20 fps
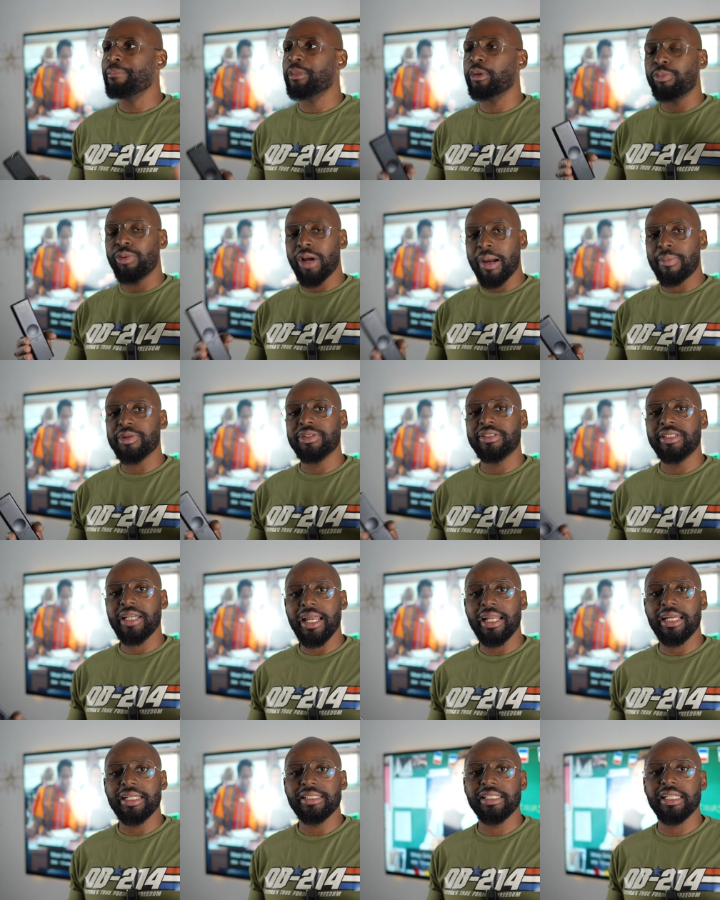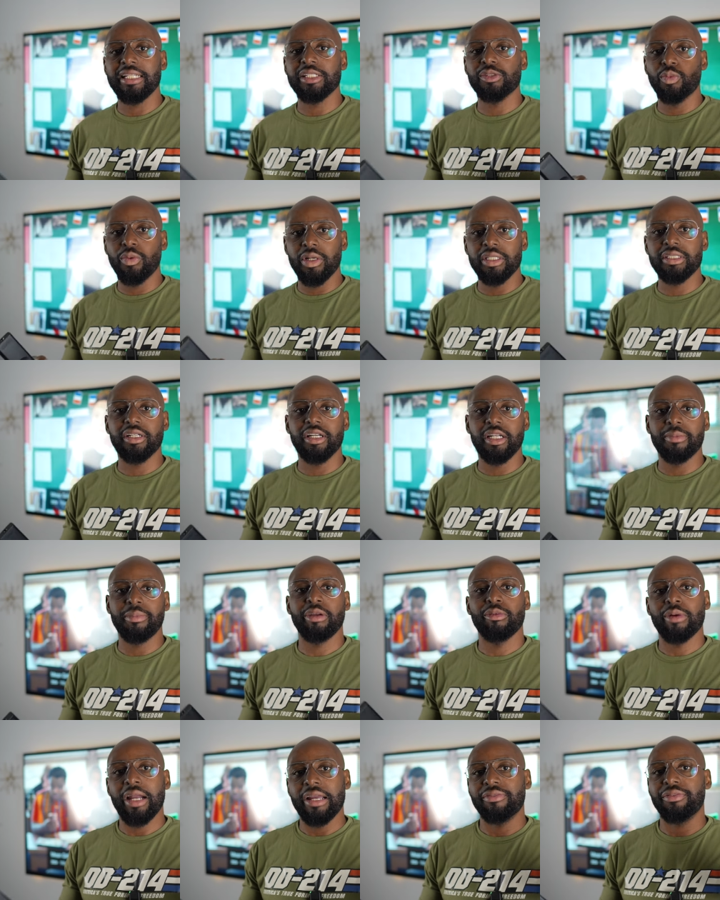The proper settings is what's gonna be
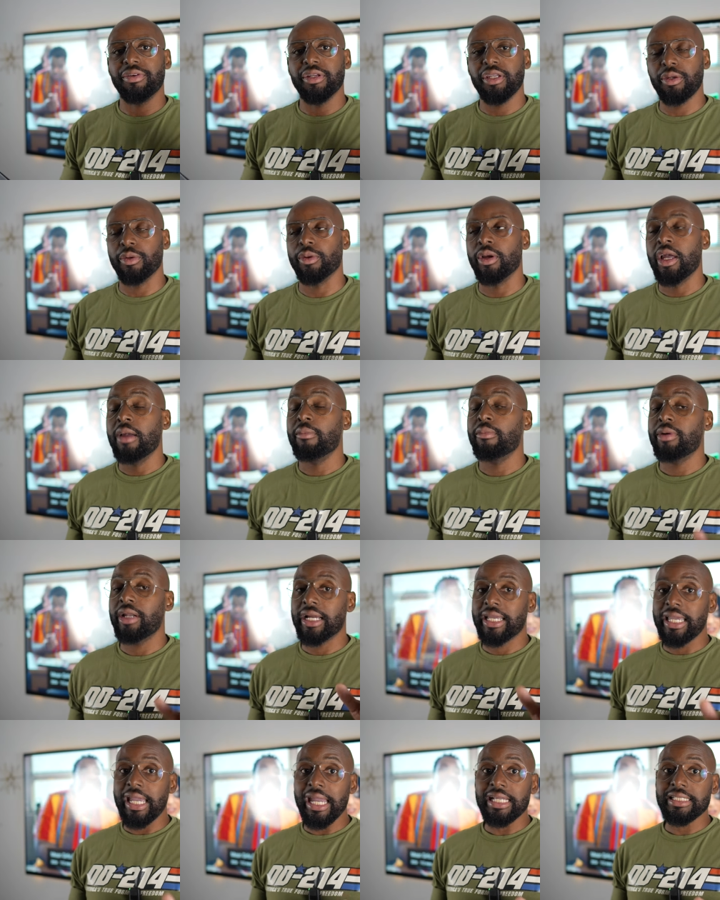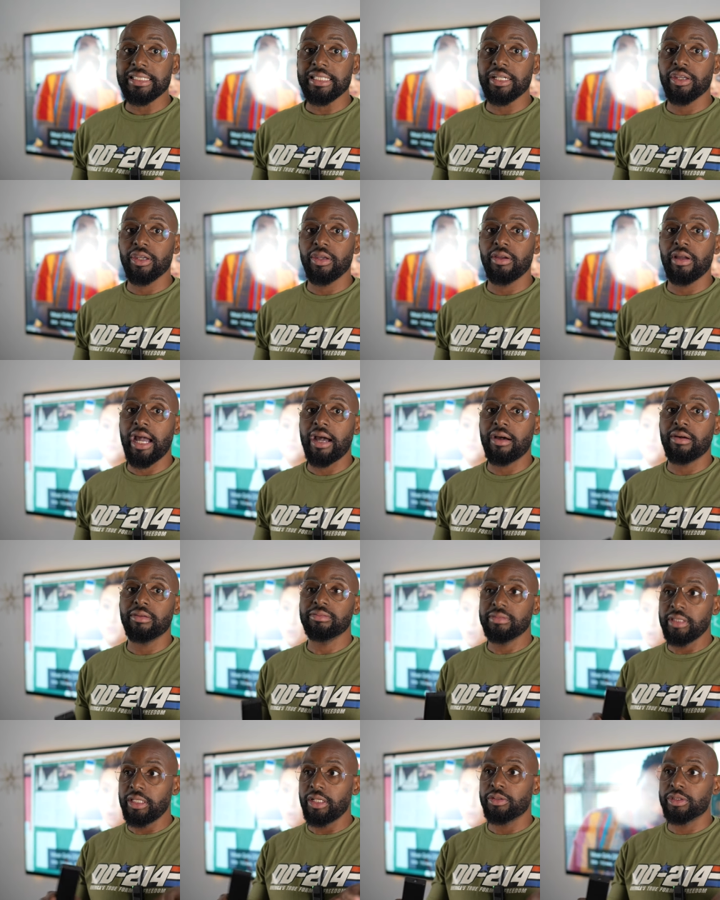right for you. But I can tell you how,
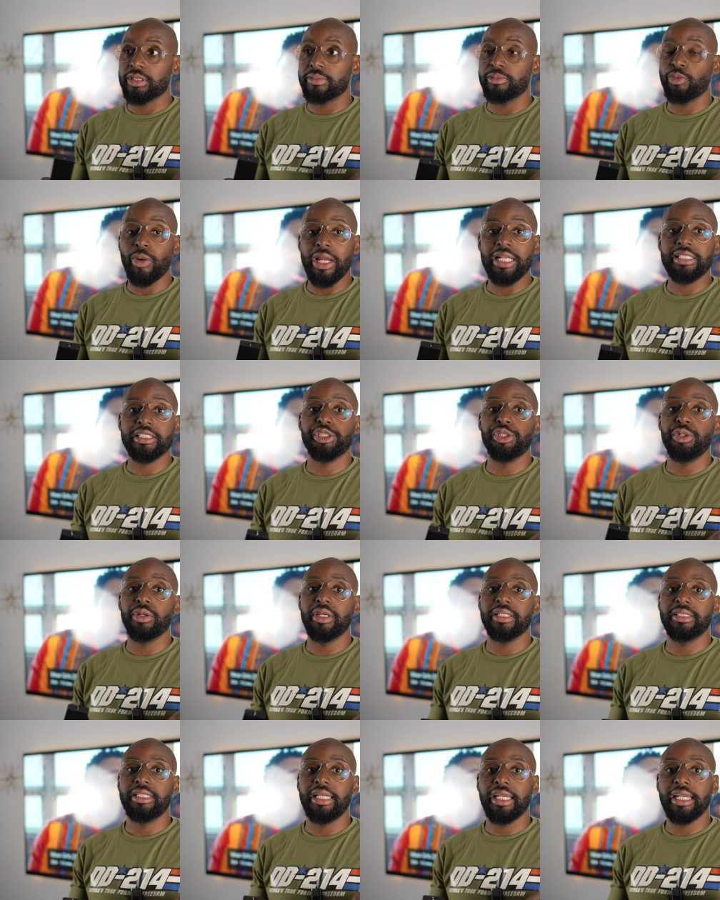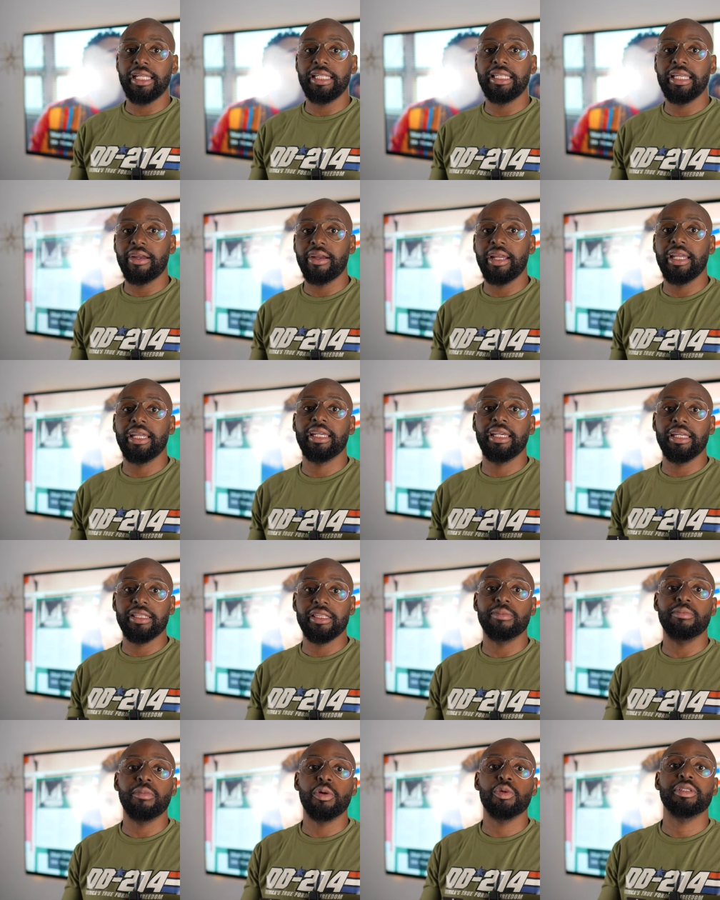you know, some ways that you can dig in there and get
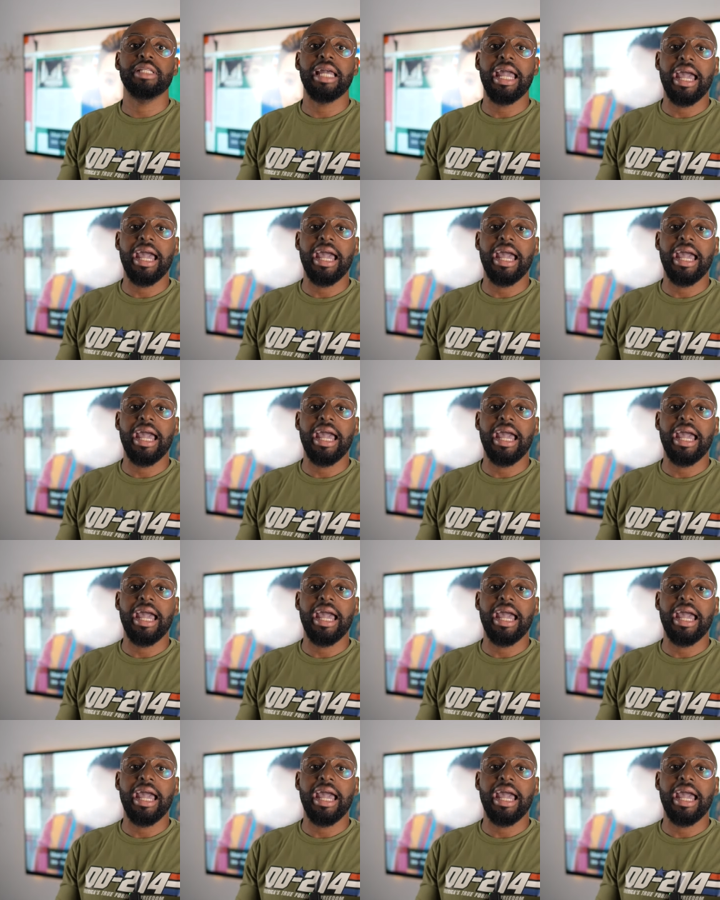the most